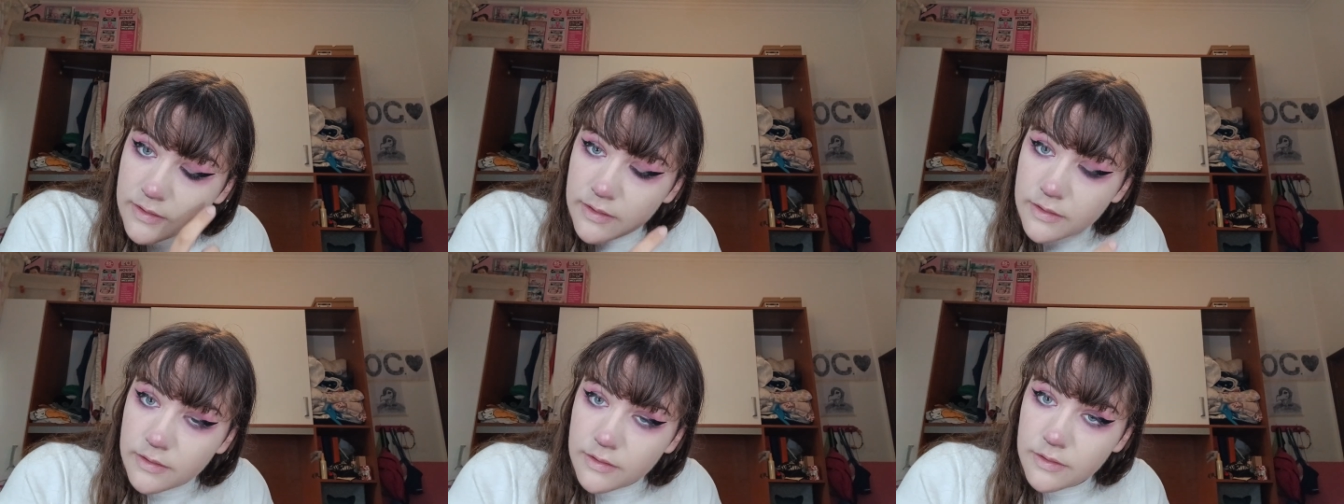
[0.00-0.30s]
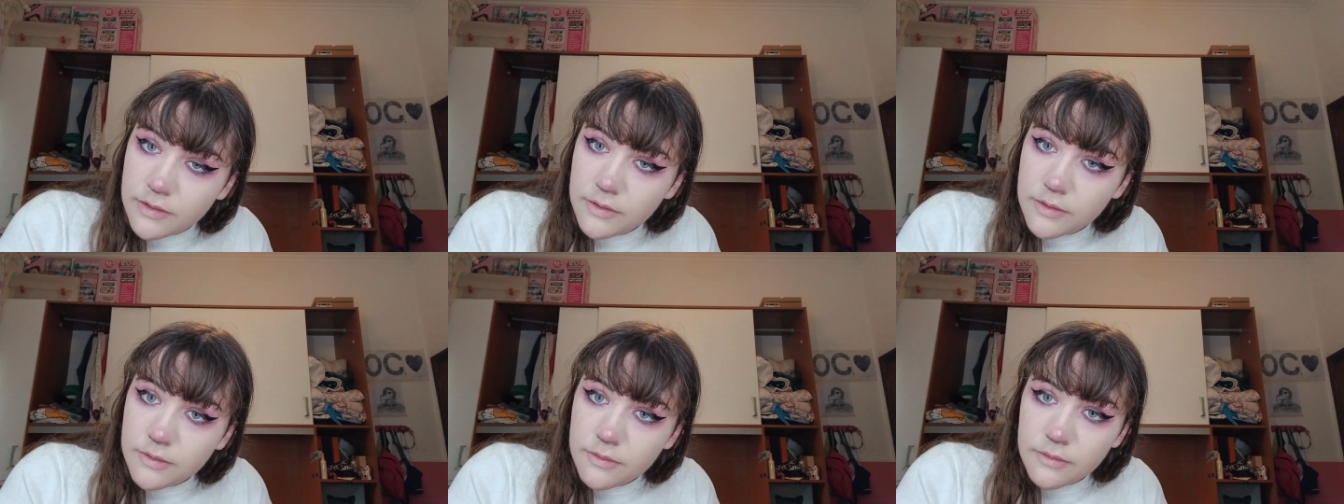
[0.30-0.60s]
they
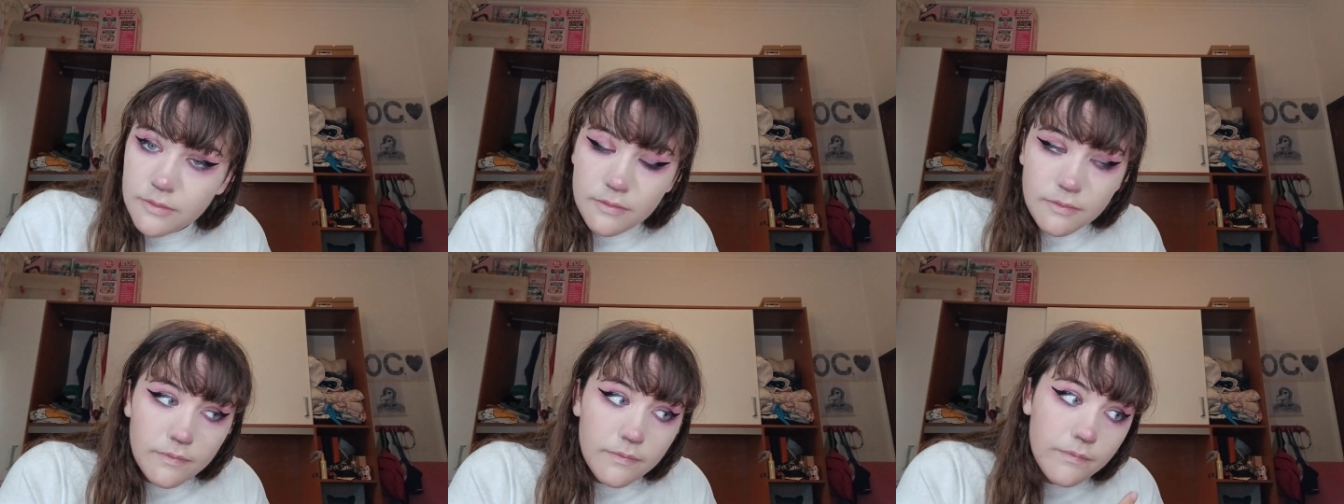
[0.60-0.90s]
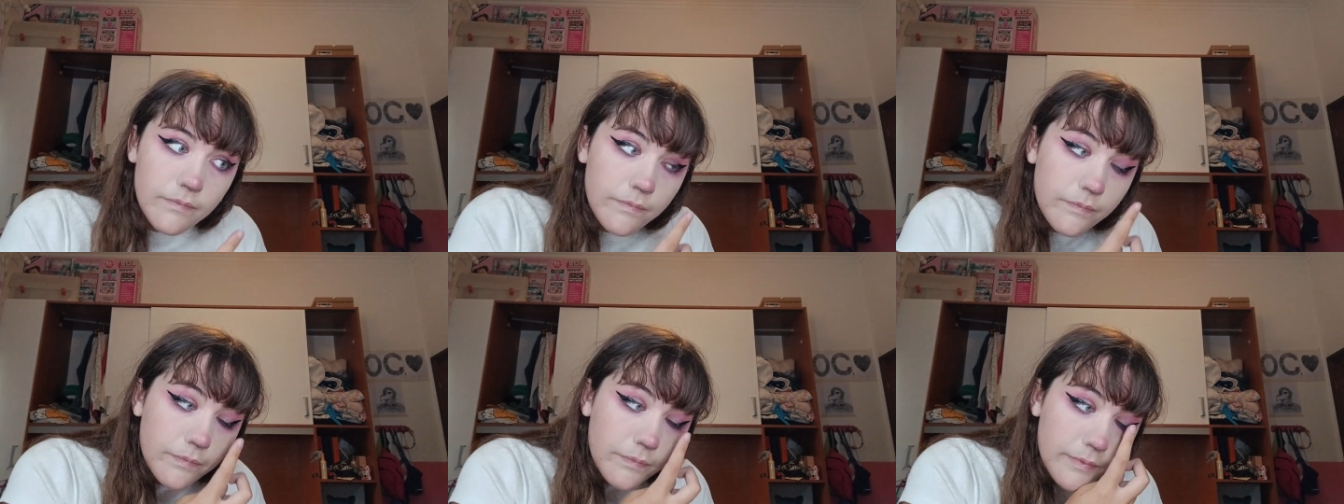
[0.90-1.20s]
do,
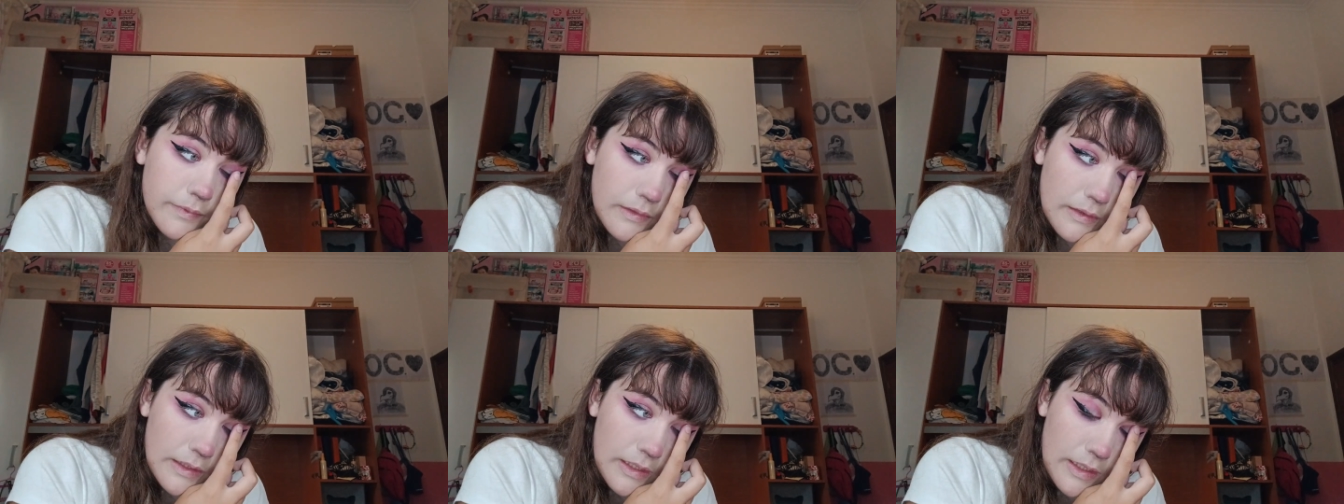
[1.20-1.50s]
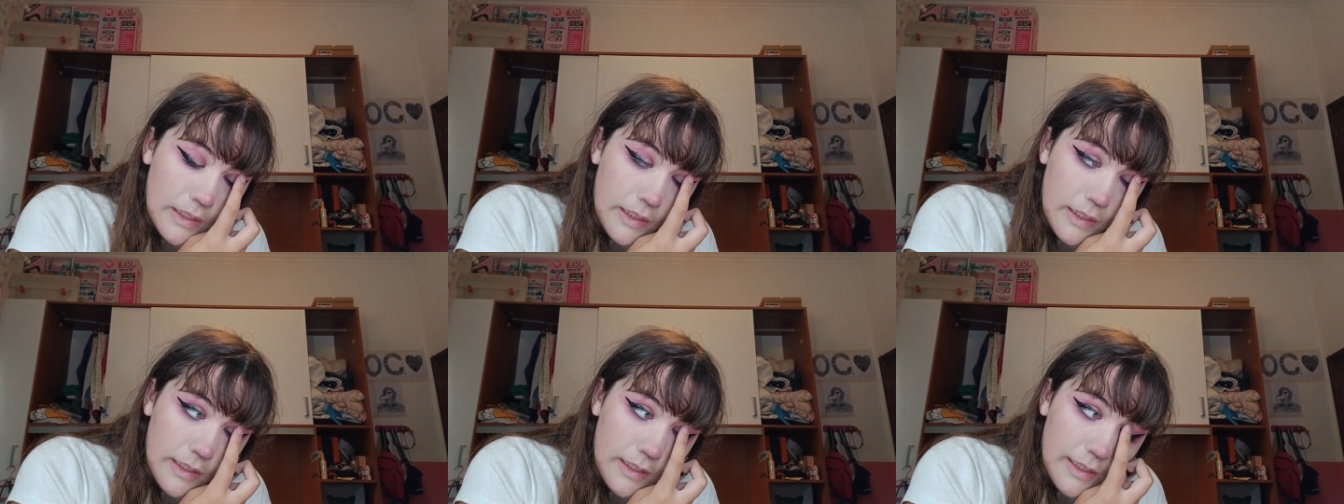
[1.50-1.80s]

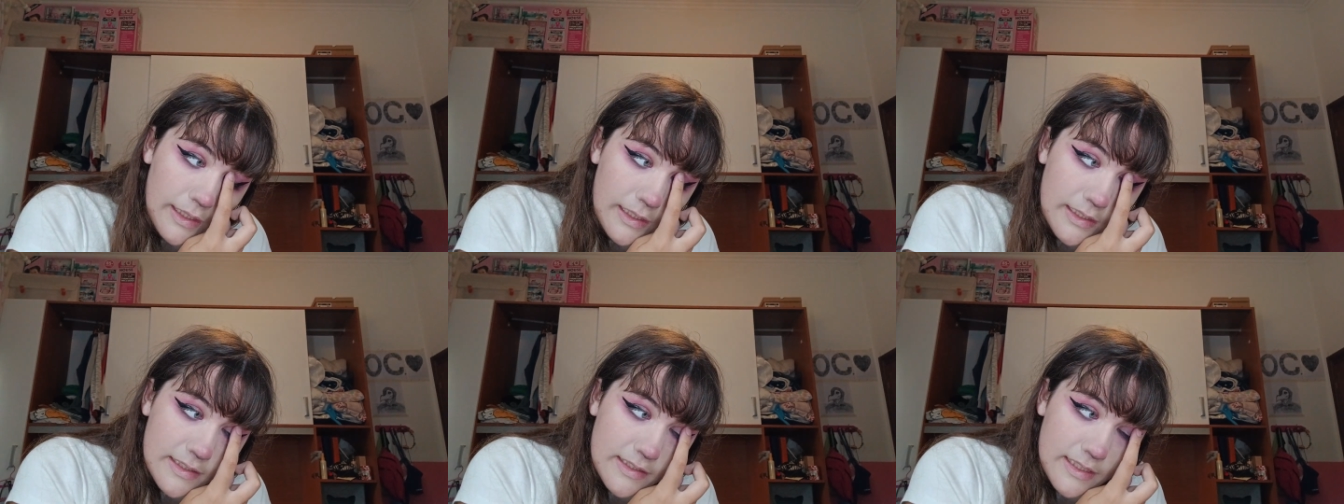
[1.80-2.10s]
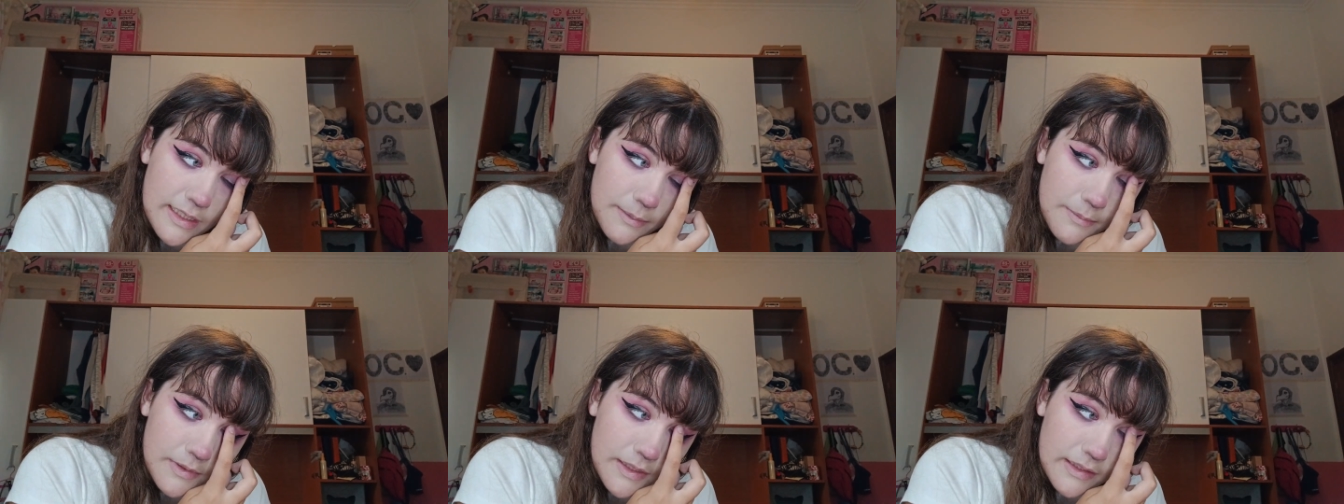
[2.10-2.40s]

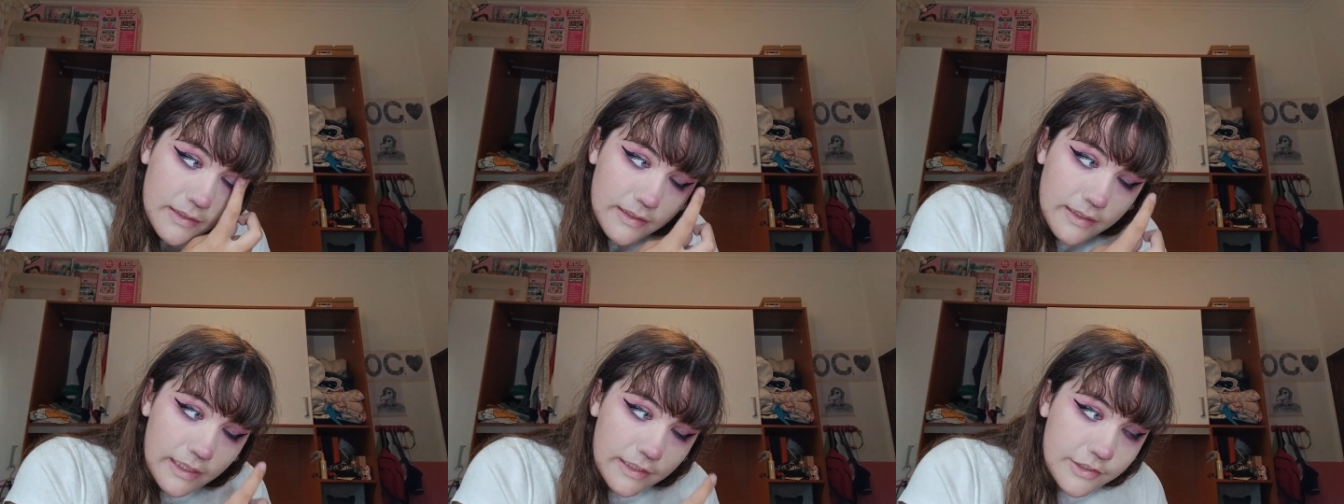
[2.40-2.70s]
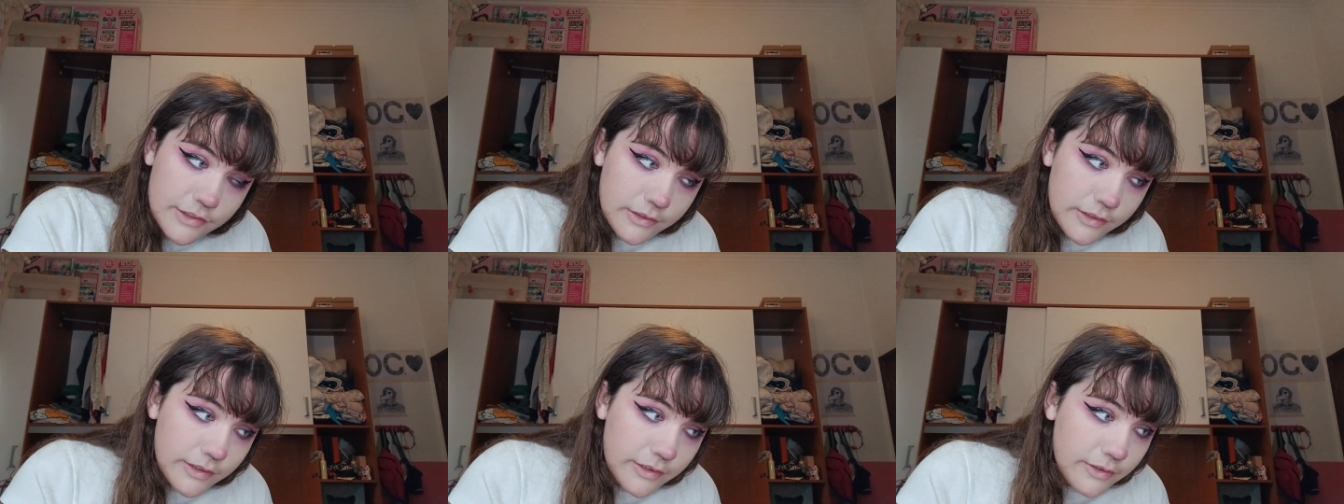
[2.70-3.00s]
except that they
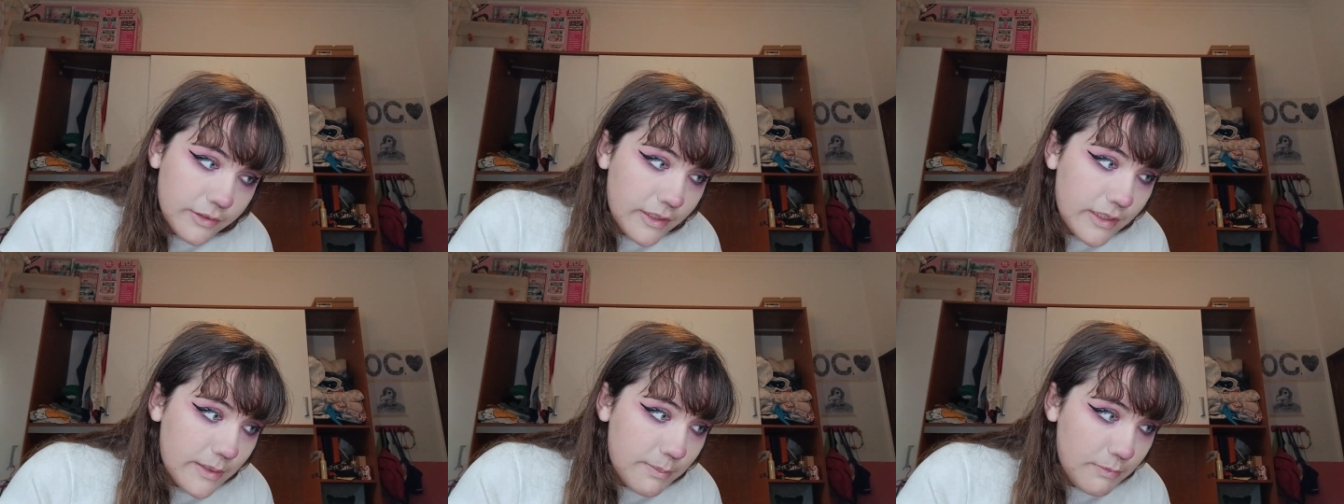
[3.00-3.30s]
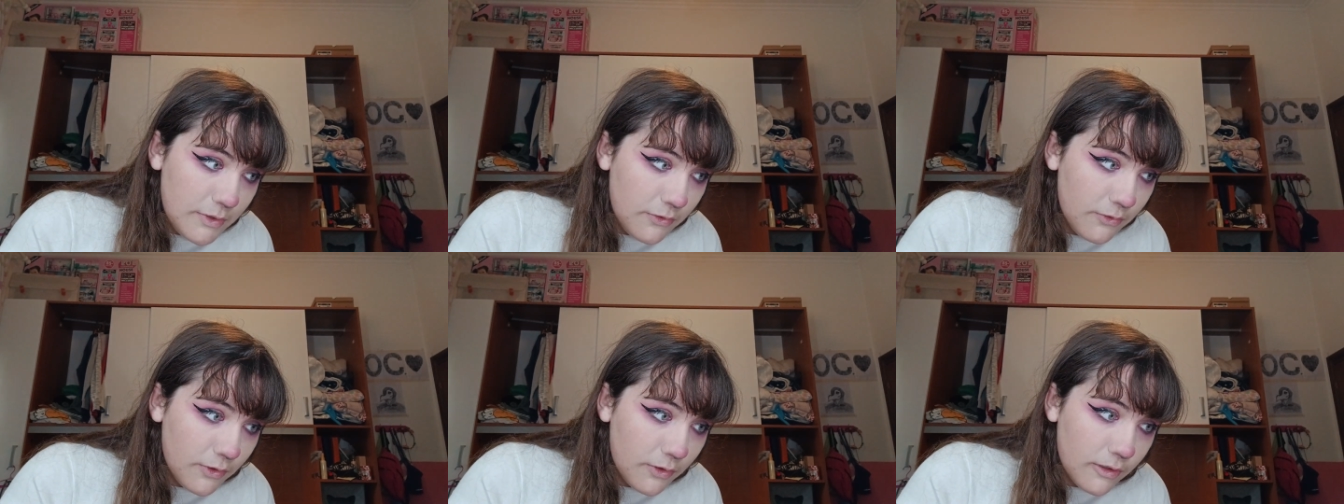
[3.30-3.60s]
actually do this
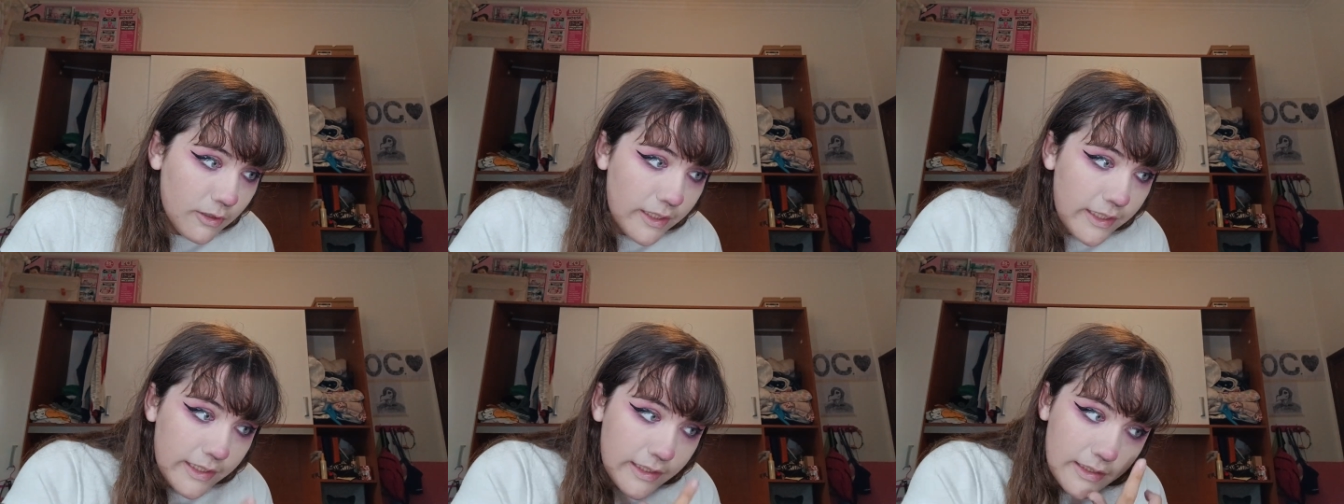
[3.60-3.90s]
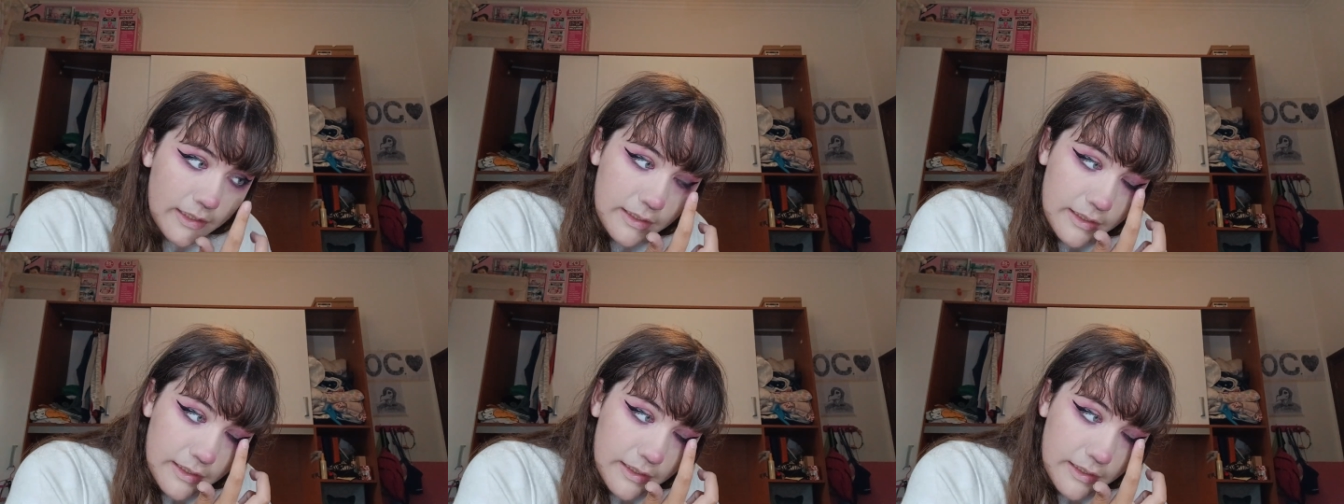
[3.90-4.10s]
beforehand and